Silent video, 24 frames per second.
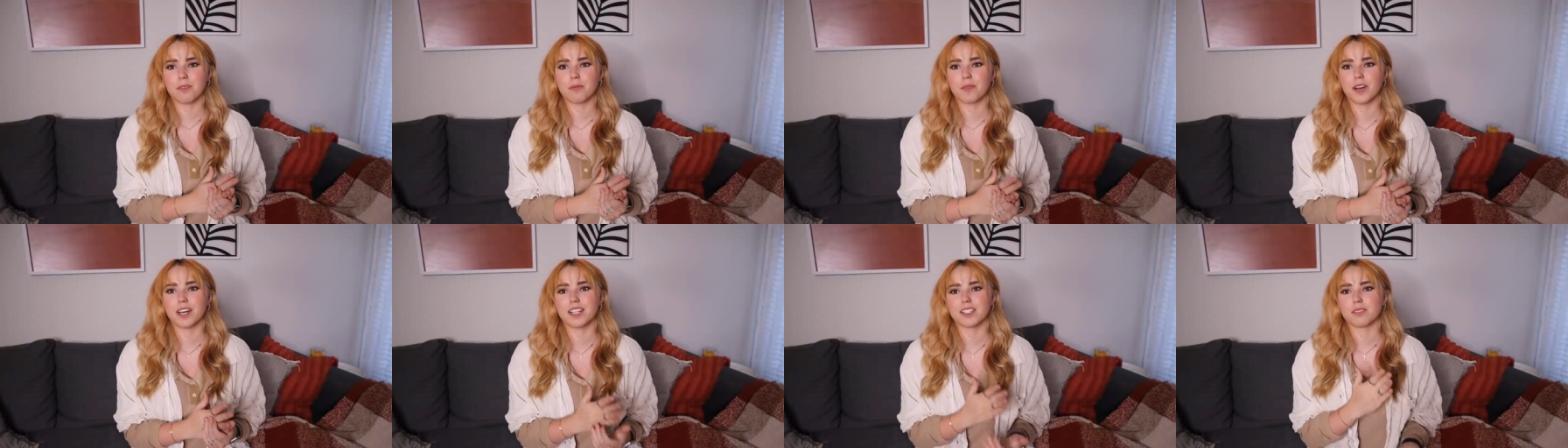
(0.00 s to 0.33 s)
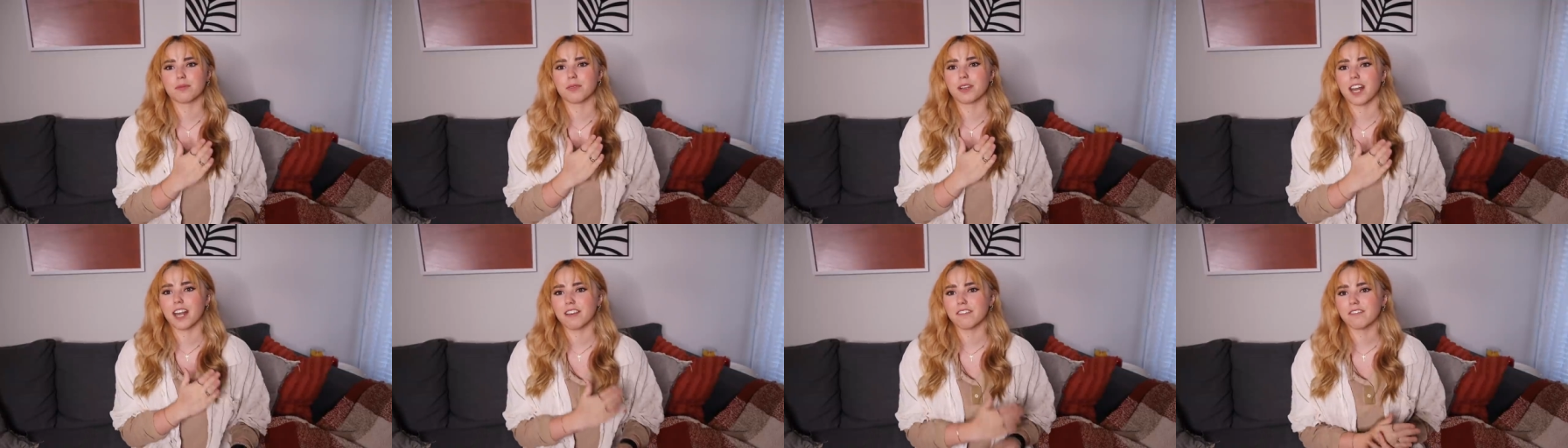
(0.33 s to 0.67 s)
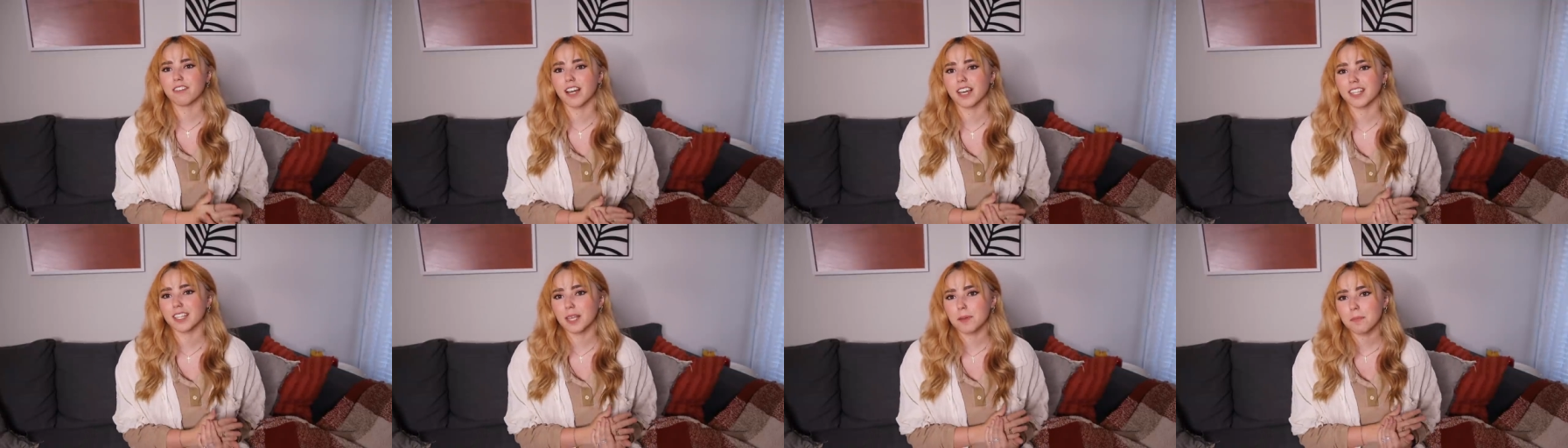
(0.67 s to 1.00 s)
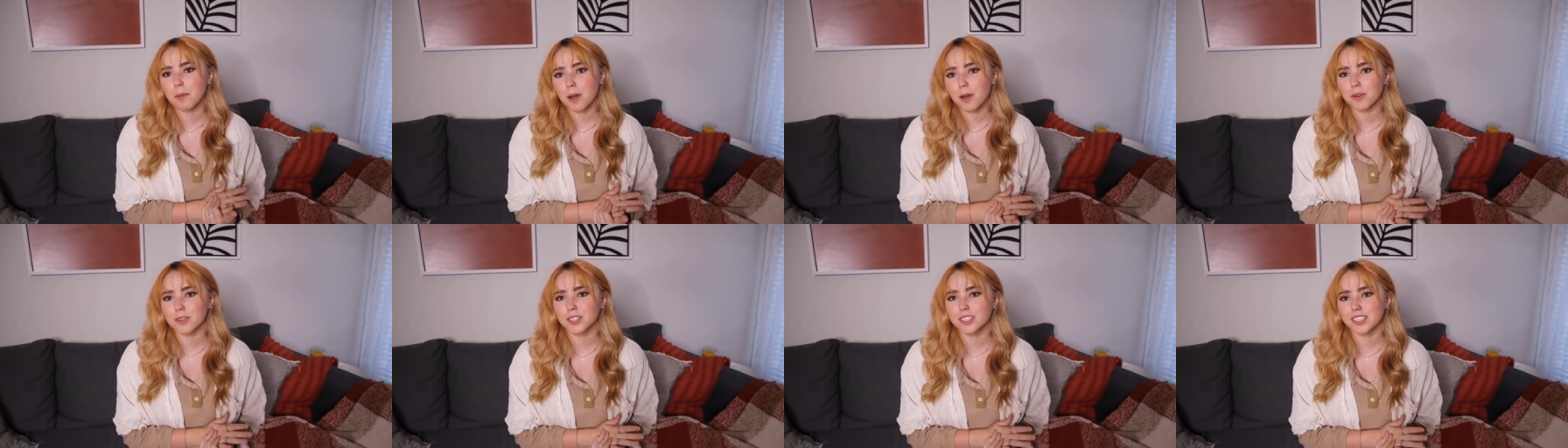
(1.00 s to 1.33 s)
was when I finally
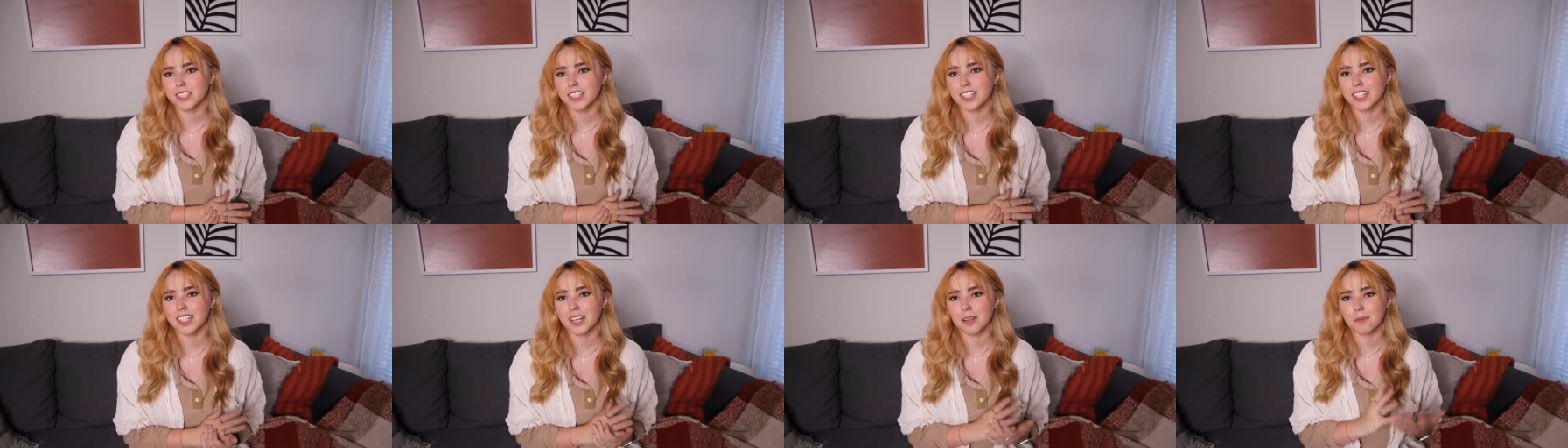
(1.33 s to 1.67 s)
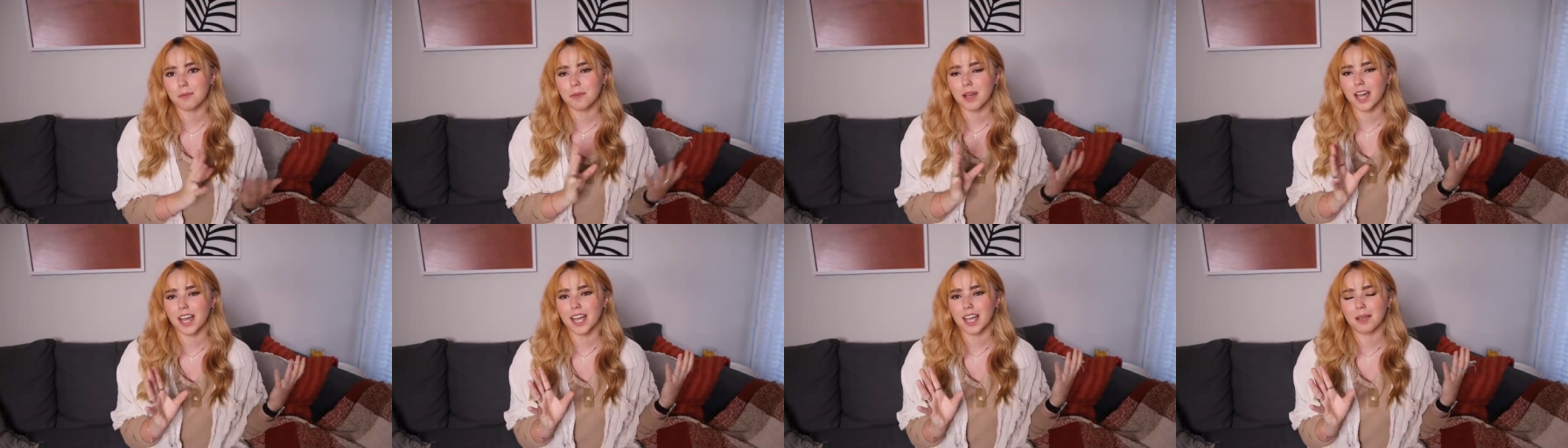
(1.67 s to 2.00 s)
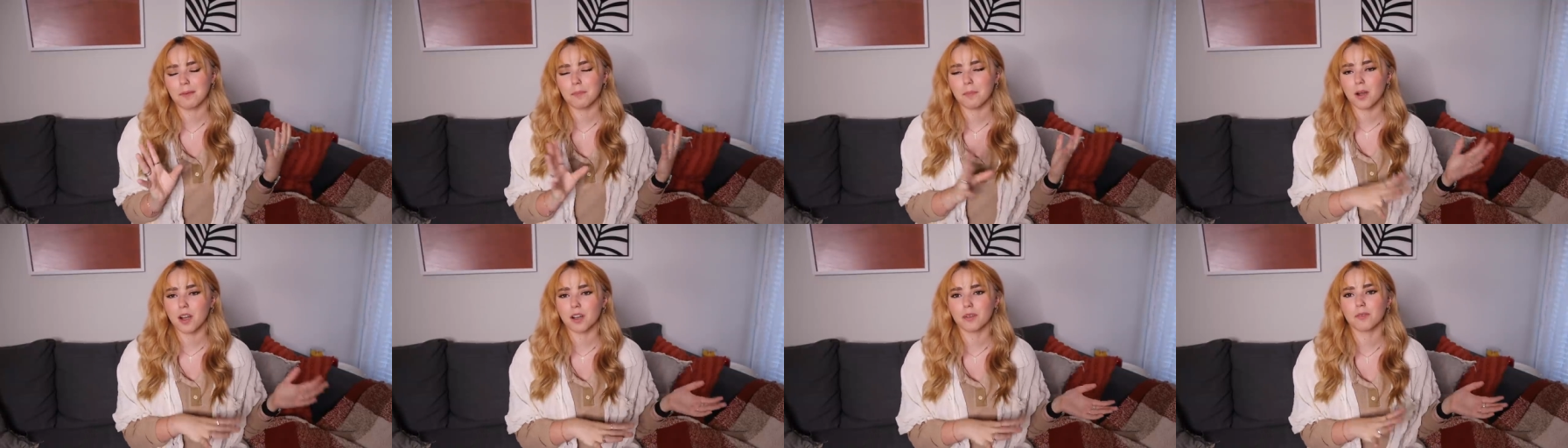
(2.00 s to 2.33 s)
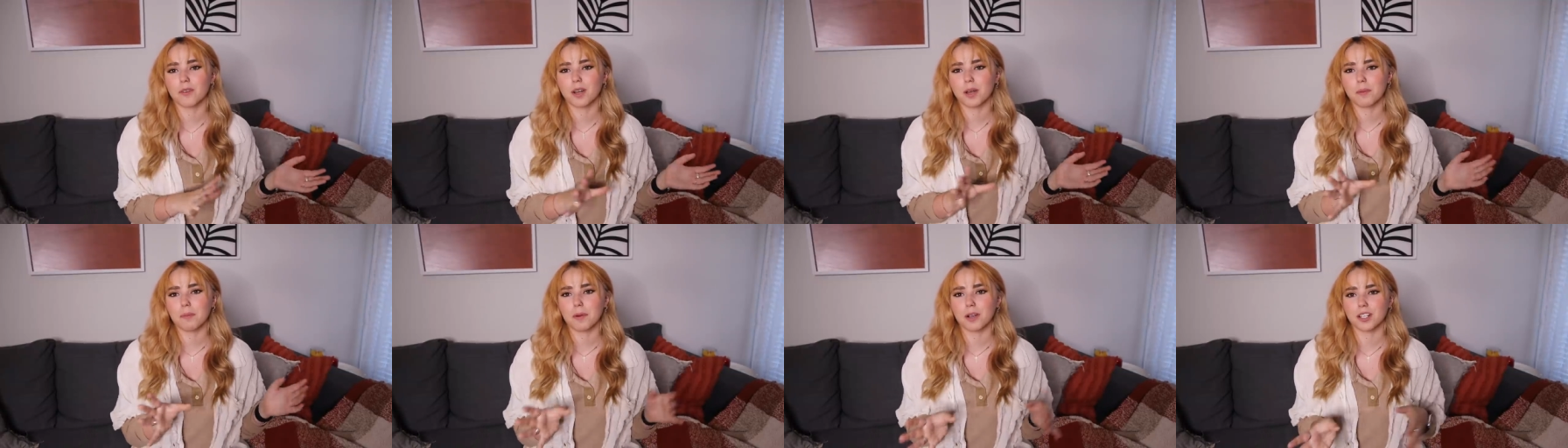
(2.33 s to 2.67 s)
posted my part
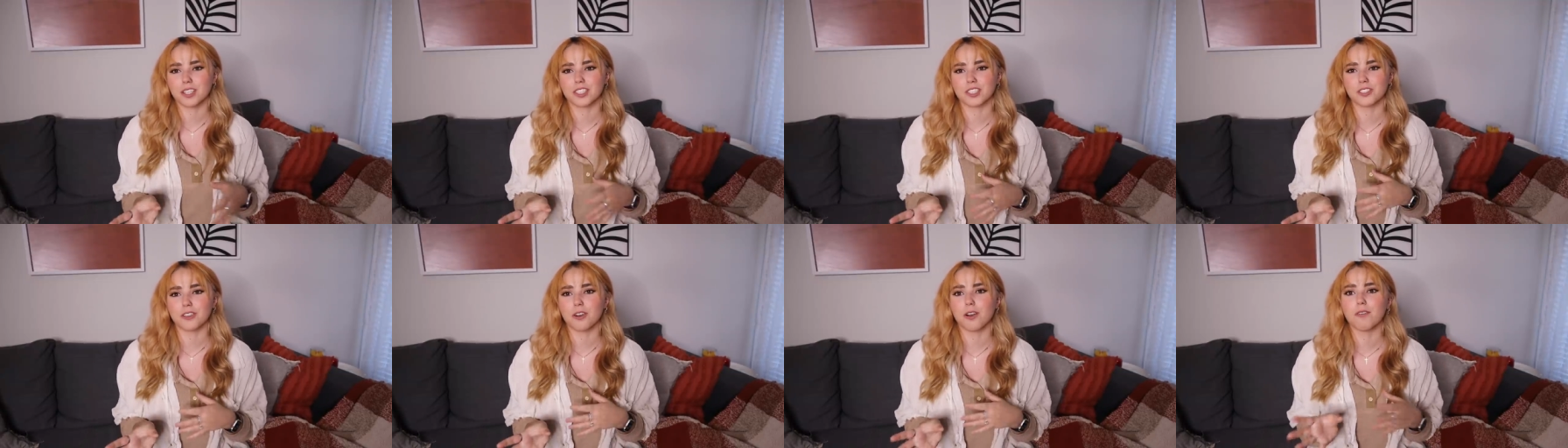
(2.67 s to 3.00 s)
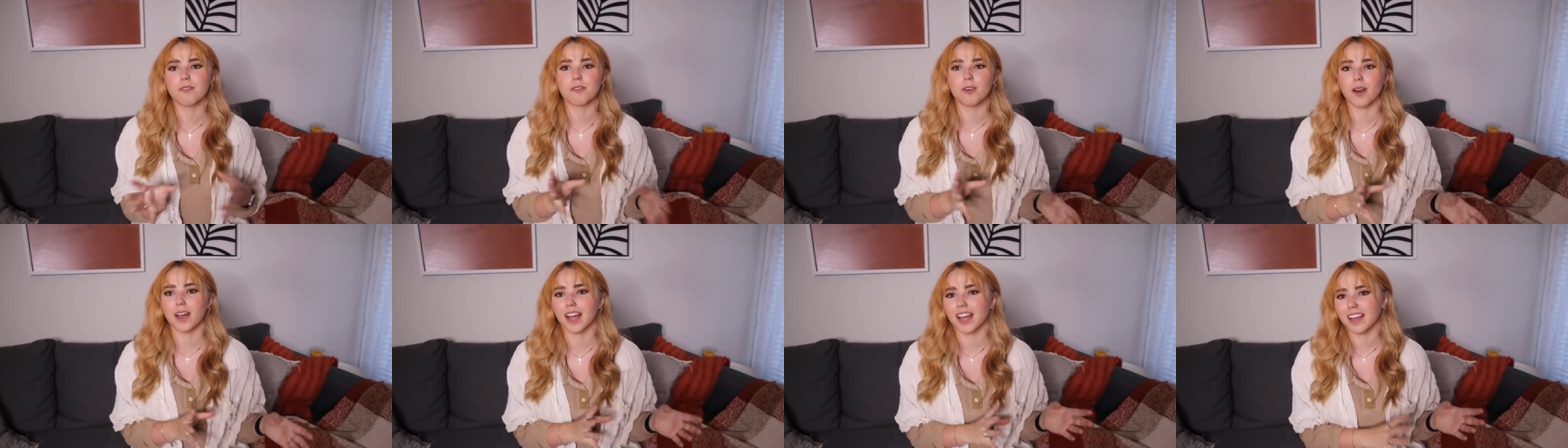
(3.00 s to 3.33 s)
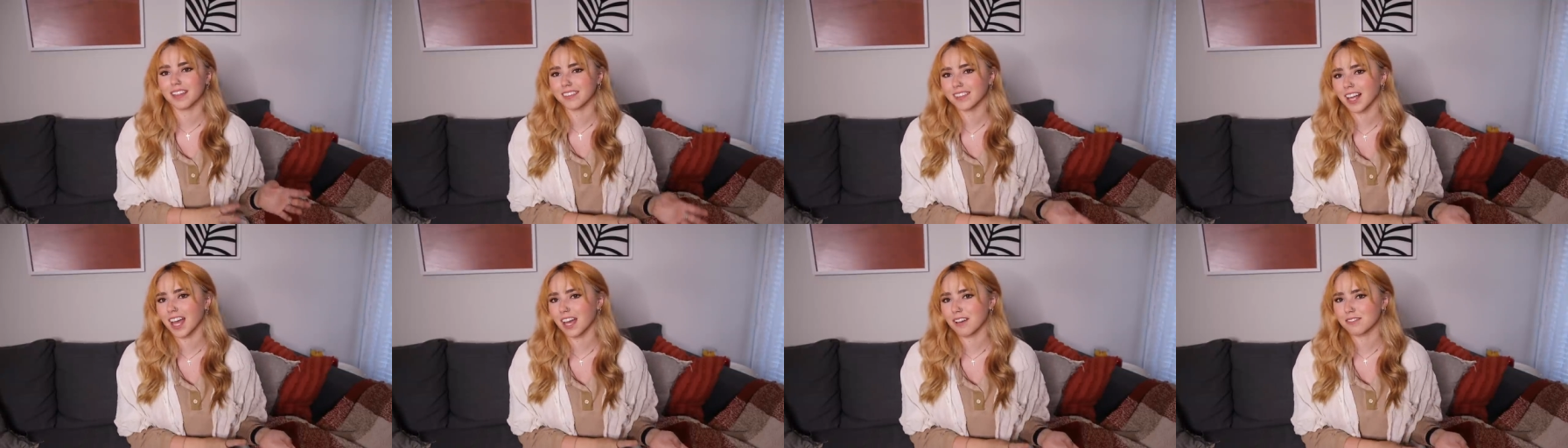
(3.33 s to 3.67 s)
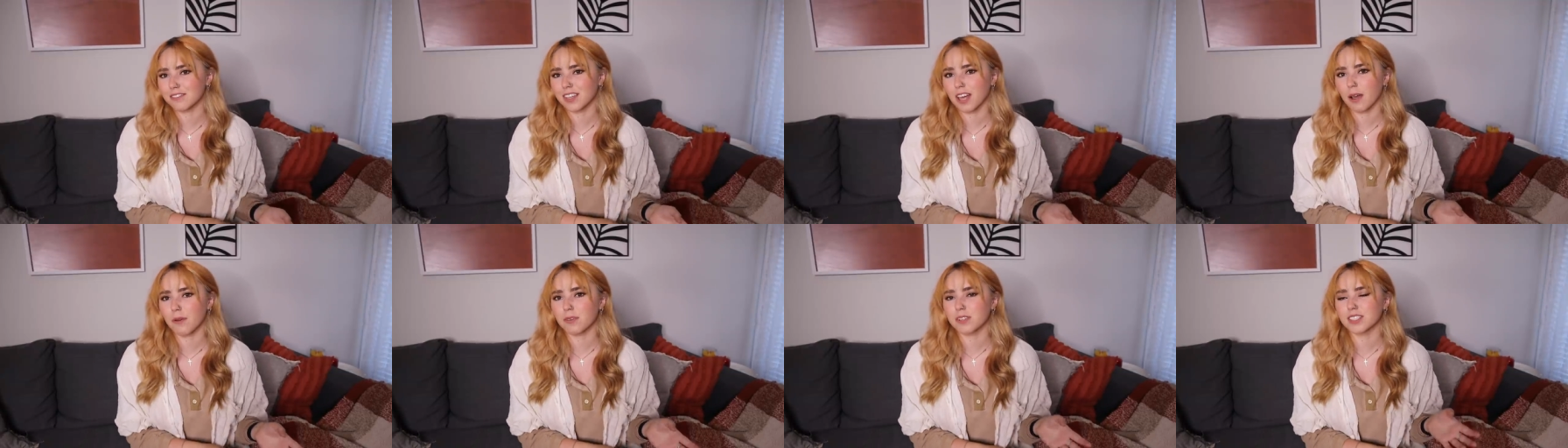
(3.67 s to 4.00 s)
one and part two of why I
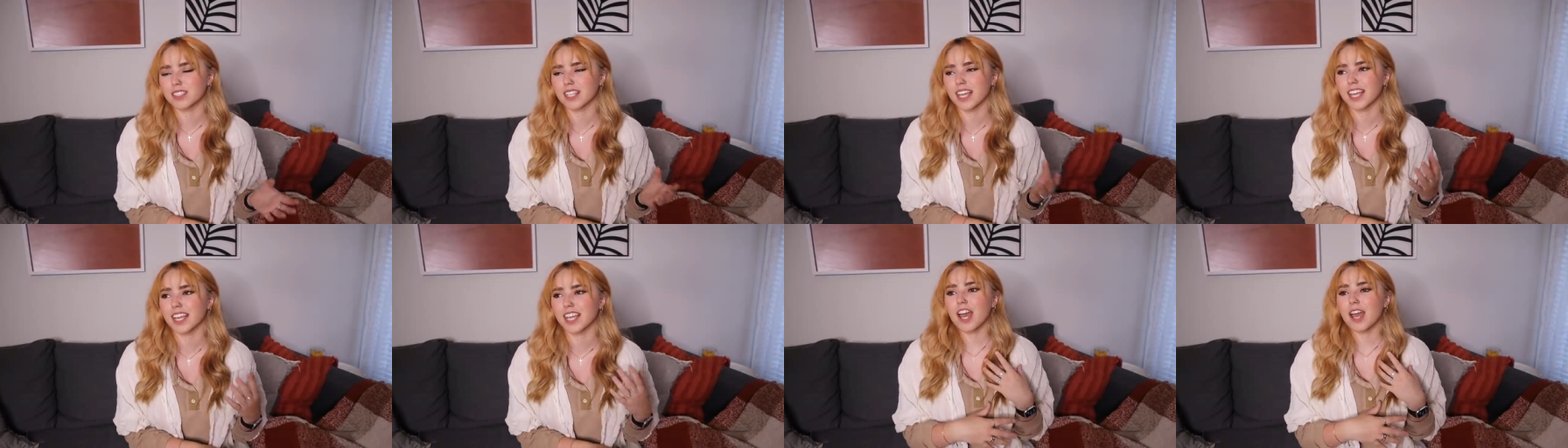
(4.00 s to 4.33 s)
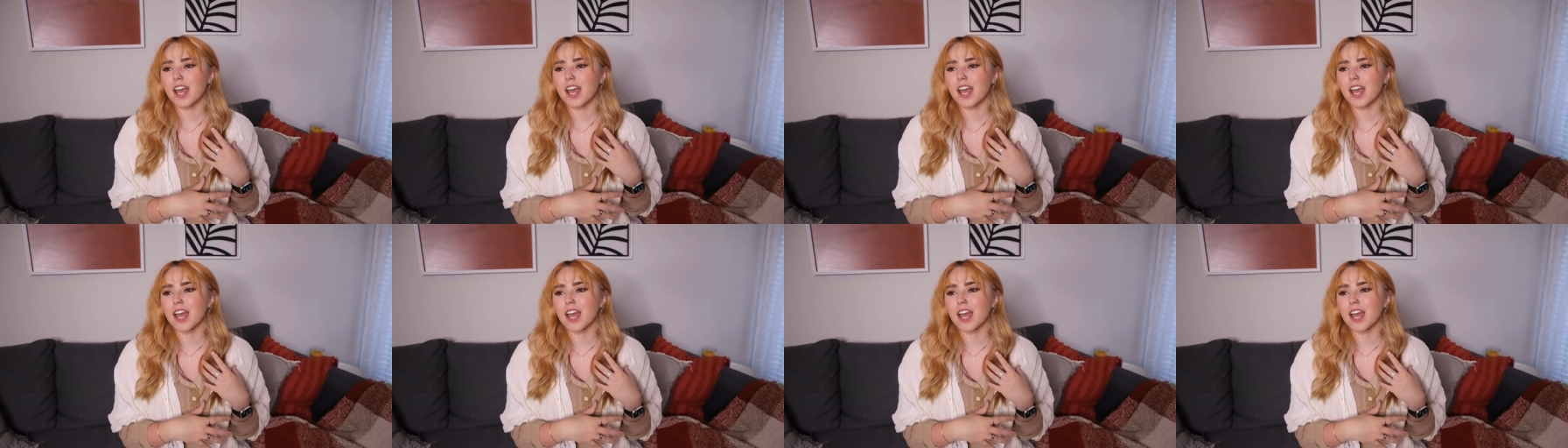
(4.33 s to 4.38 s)
left, that was like,